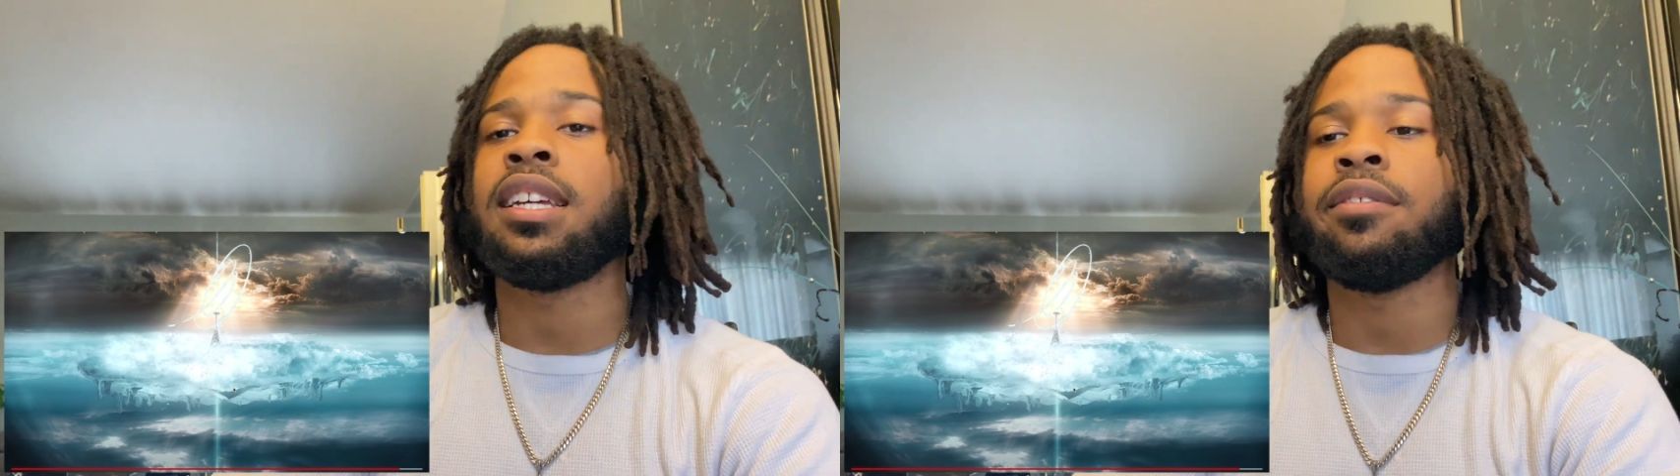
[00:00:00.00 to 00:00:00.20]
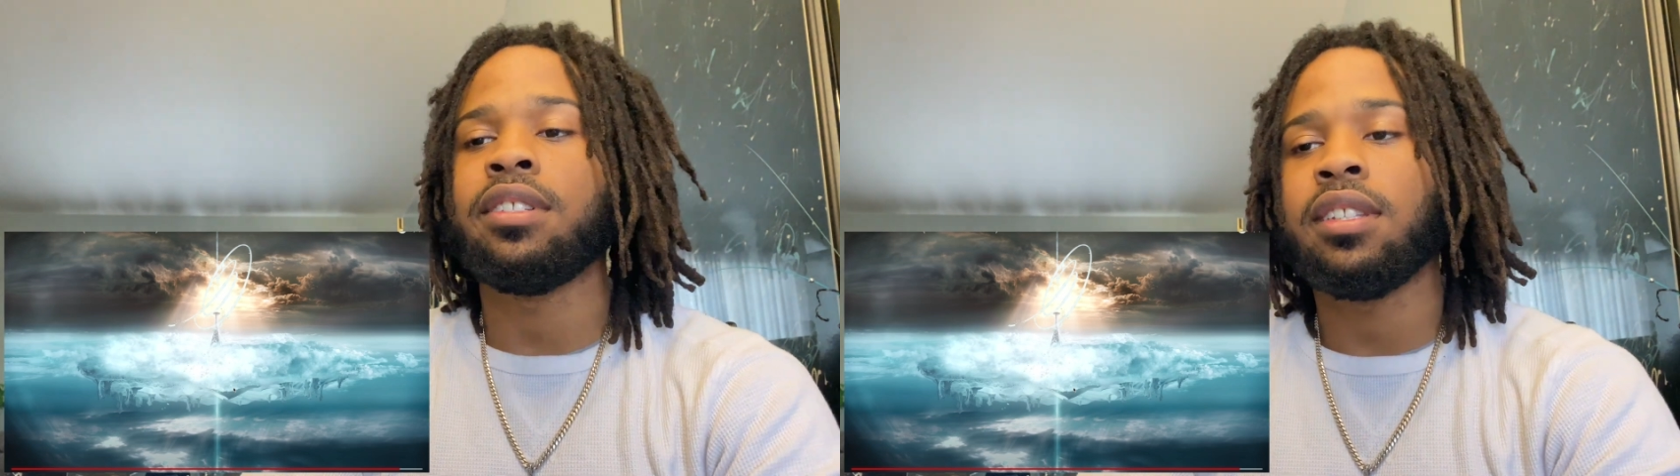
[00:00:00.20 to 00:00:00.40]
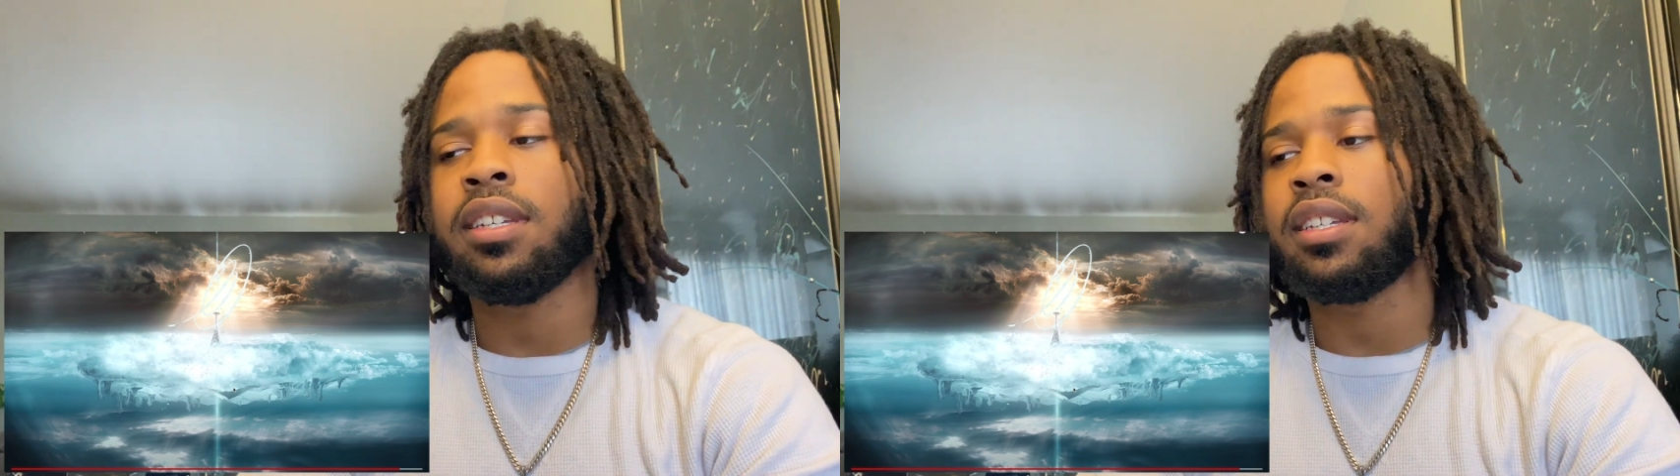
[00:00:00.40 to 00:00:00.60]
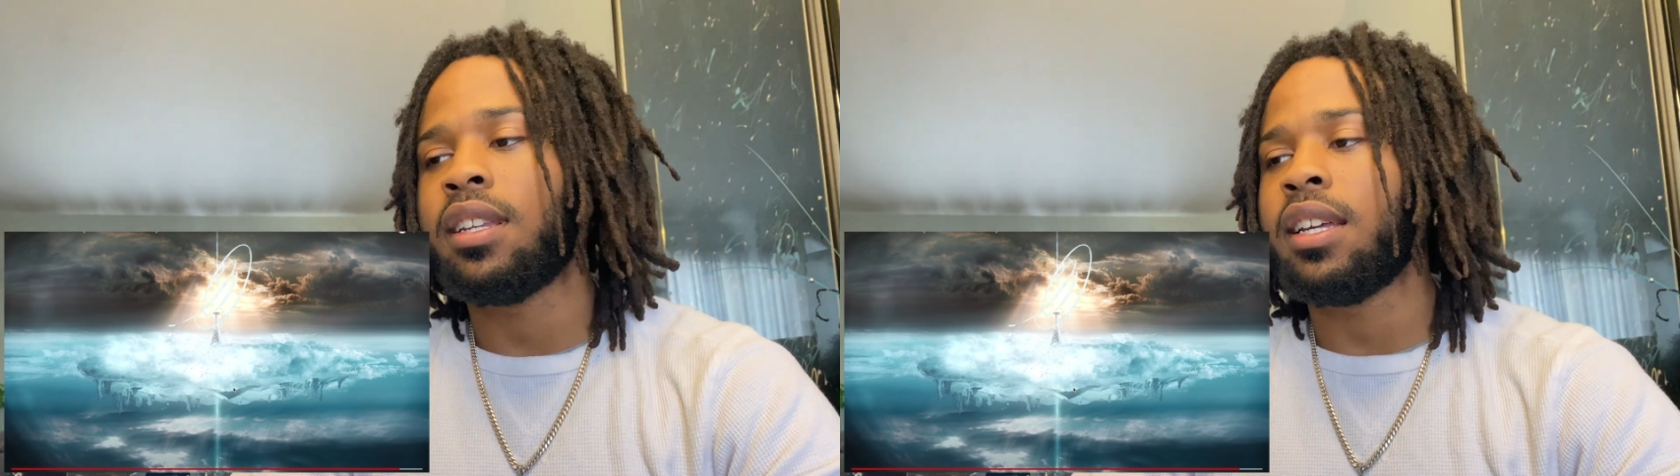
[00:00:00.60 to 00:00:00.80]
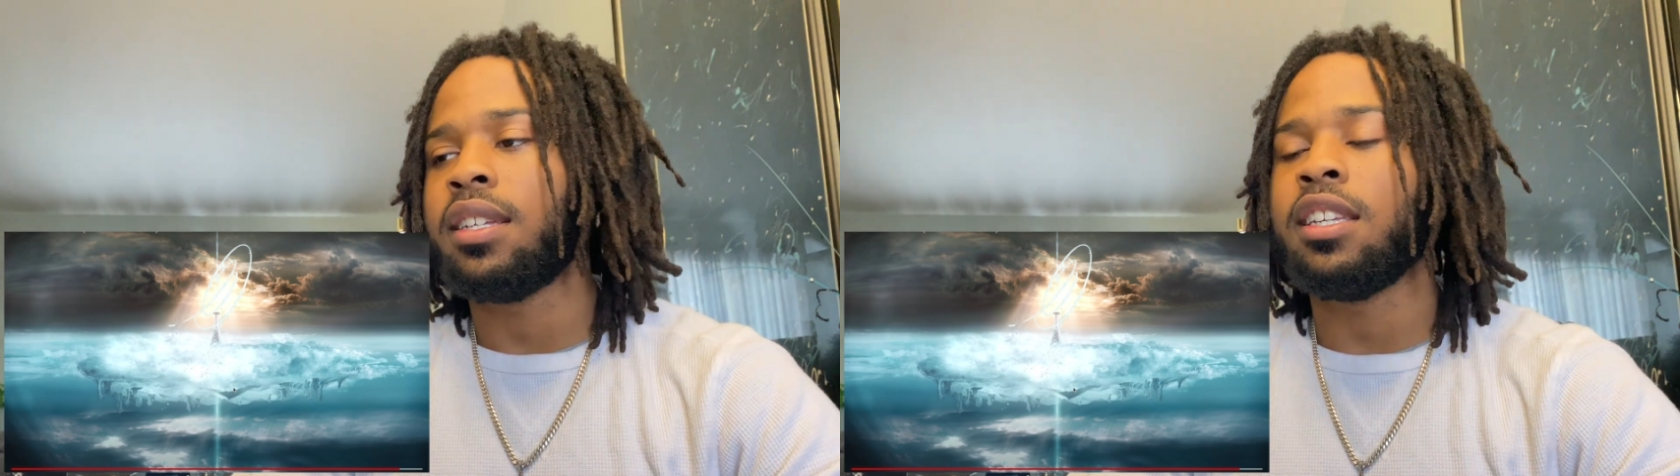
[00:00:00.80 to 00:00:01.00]
everything and
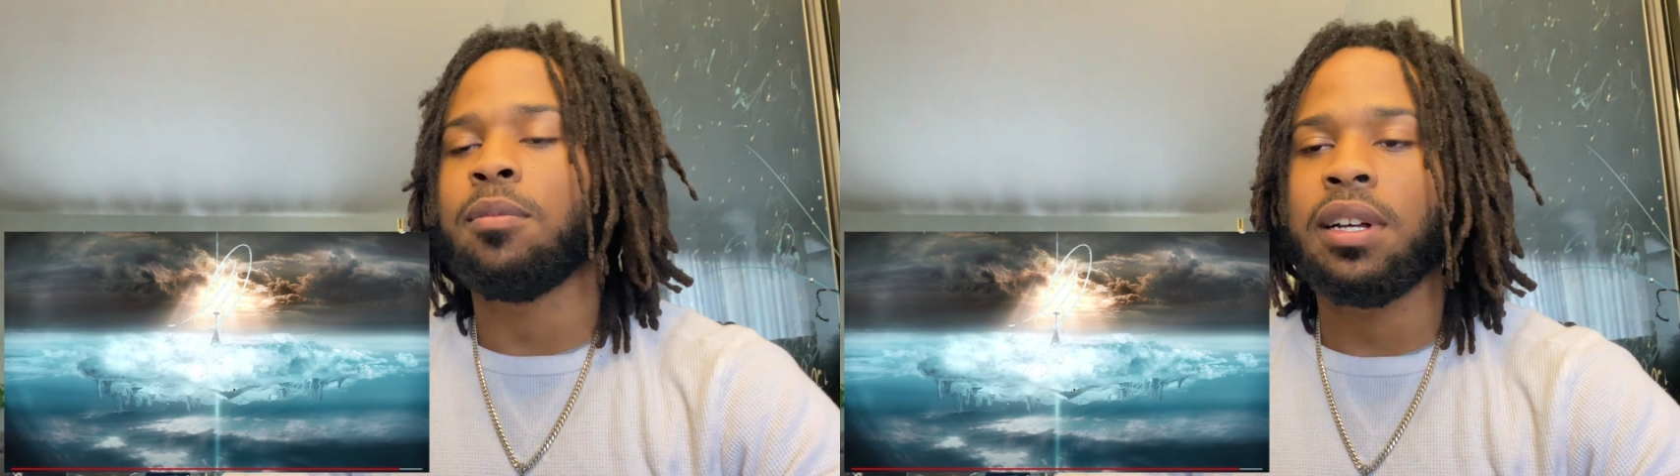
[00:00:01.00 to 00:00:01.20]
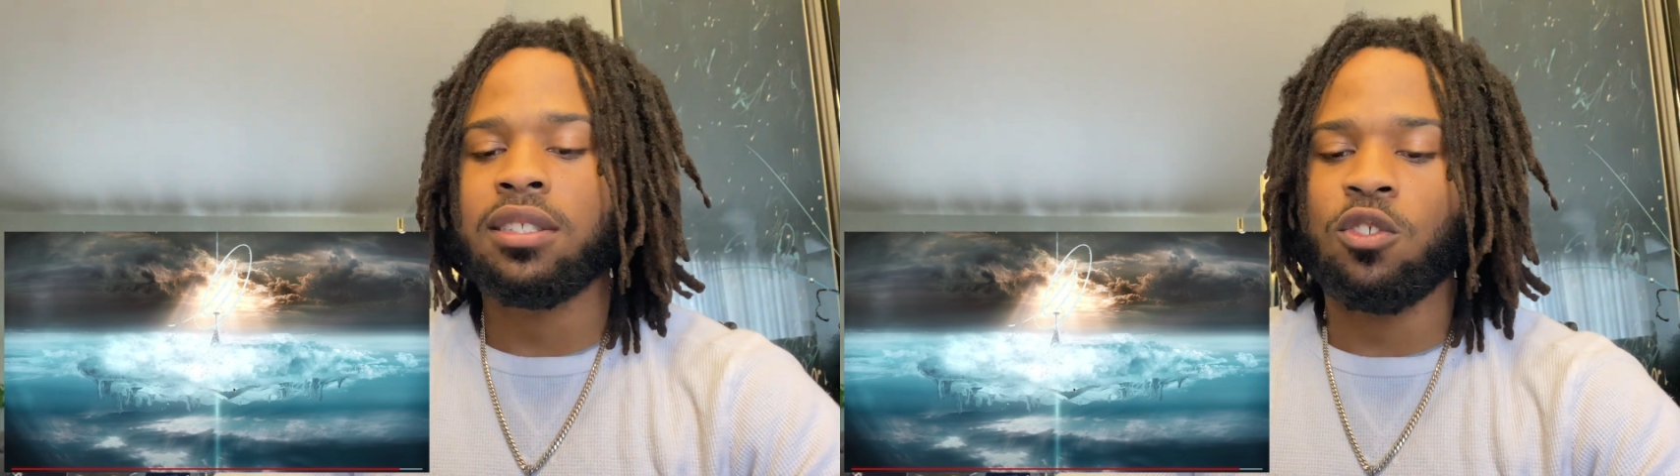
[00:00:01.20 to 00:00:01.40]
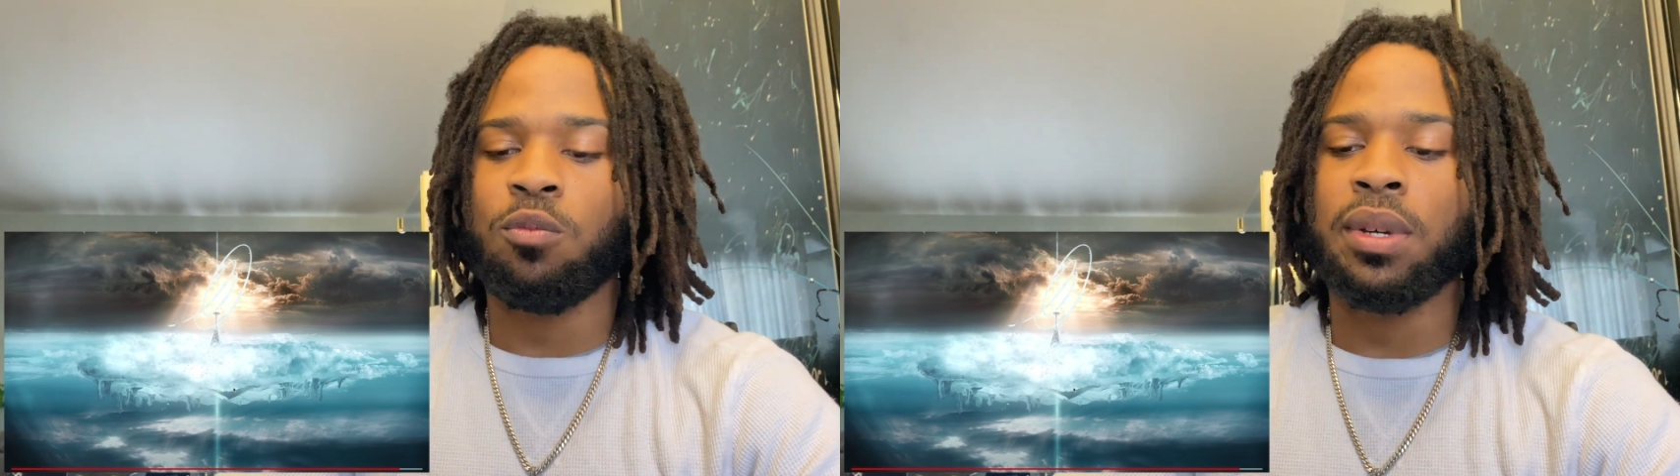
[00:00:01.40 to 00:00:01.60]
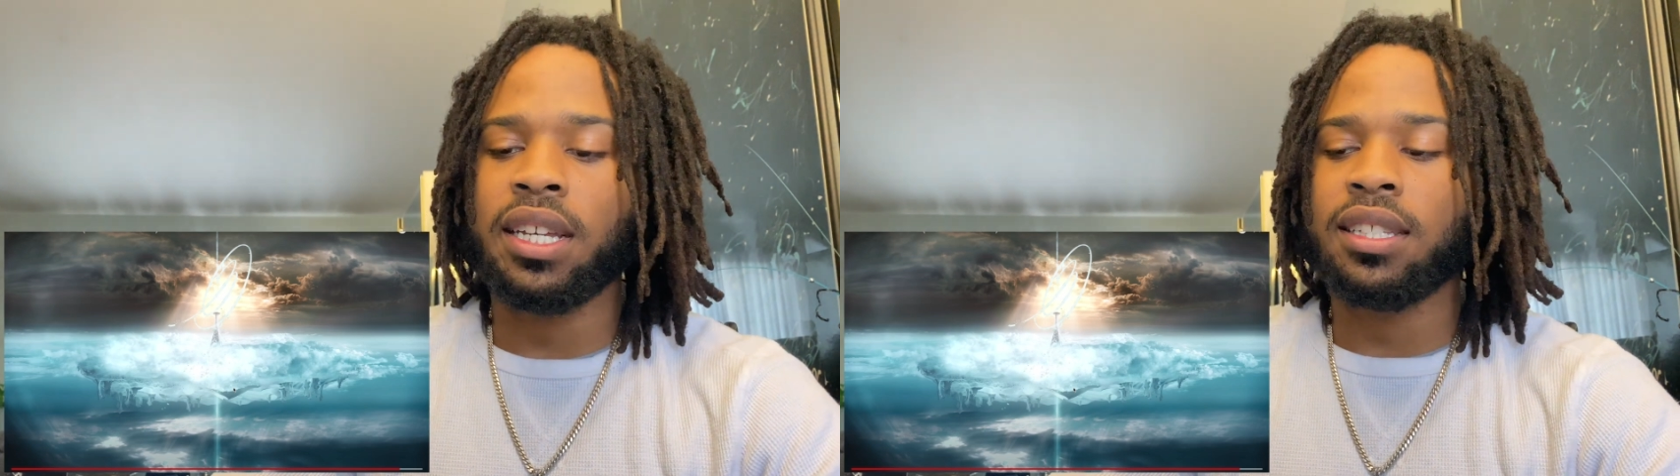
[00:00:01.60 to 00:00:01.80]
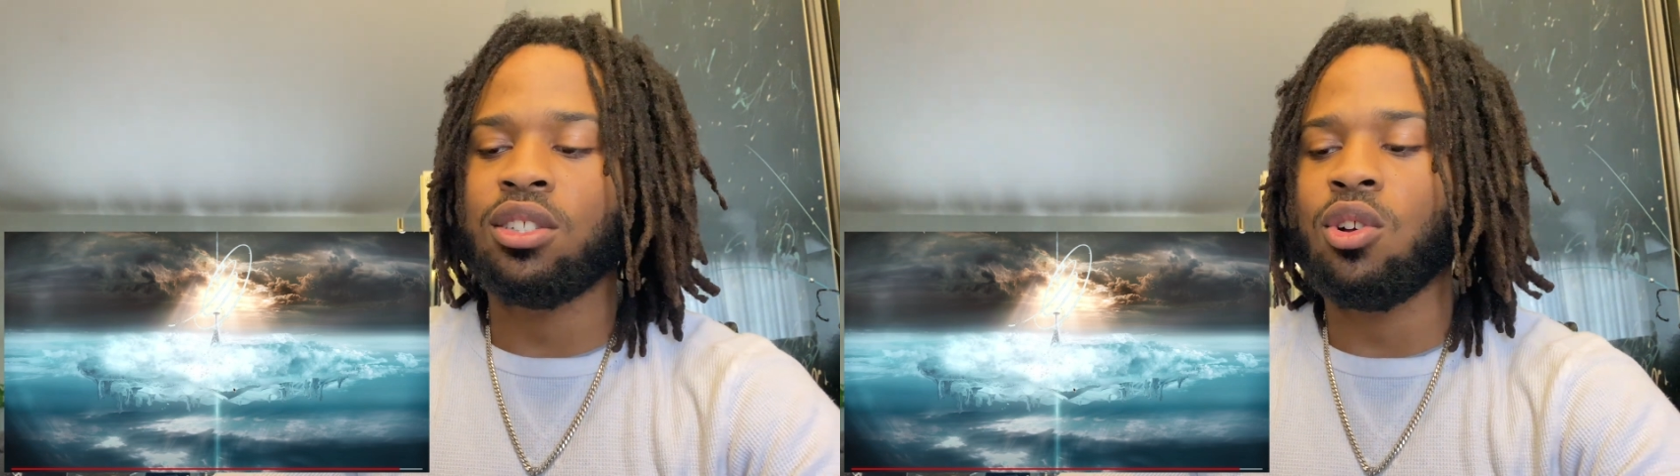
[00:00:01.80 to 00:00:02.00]
like get myself
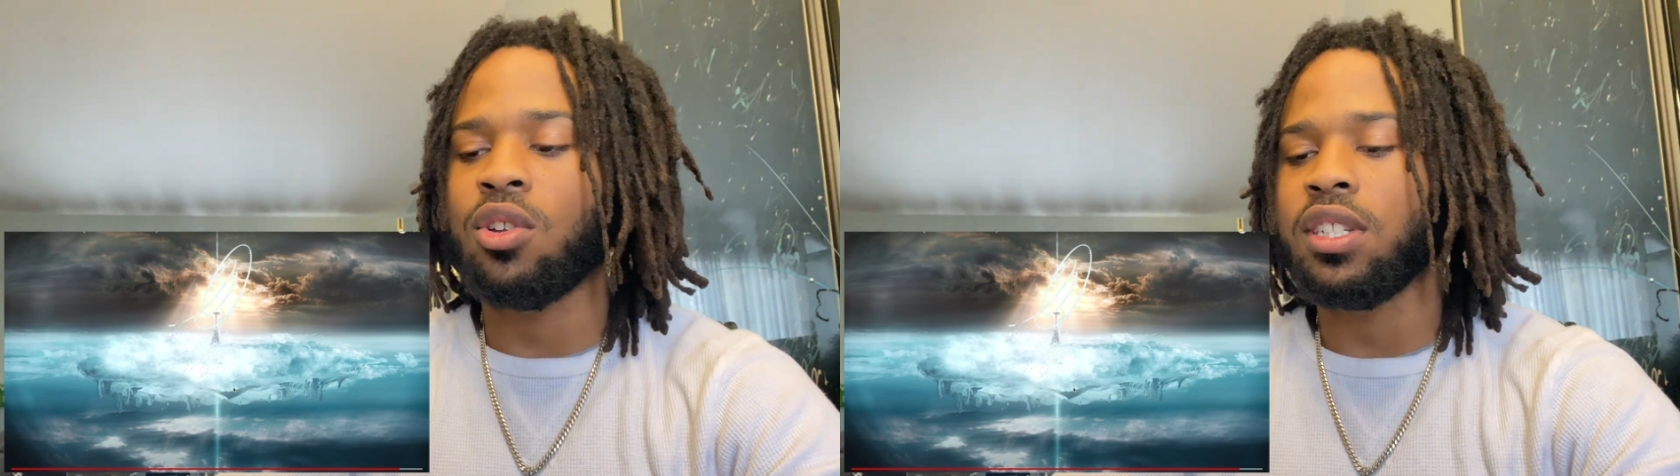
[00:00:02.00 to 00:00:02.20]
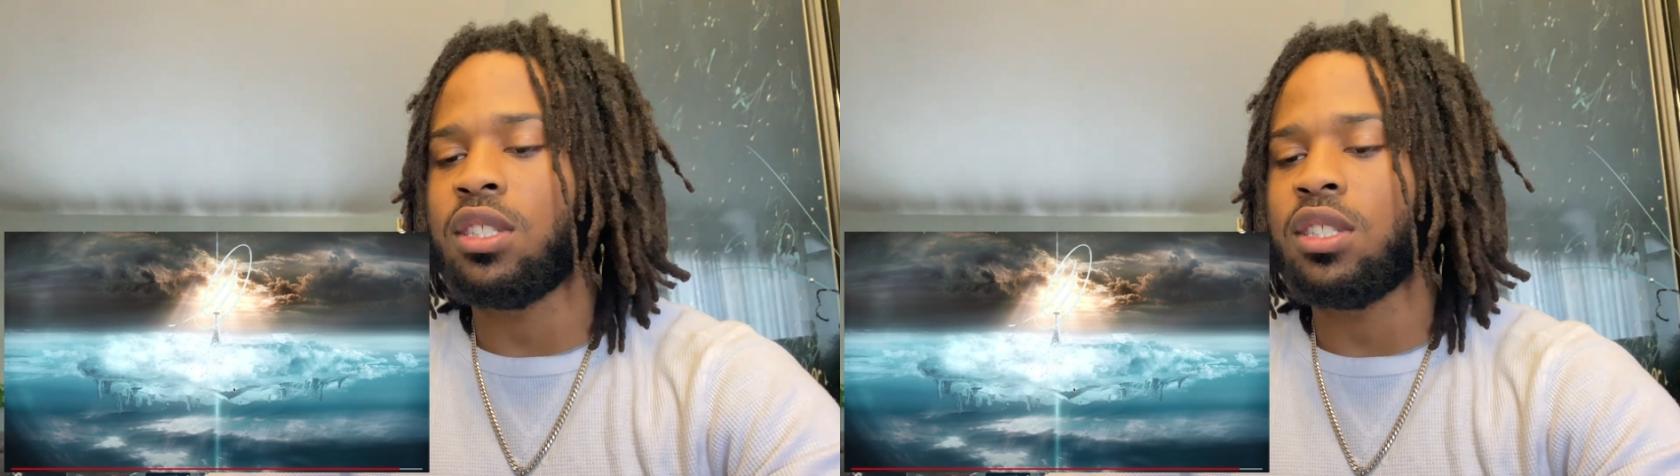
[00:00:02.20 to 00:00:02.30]
back into all these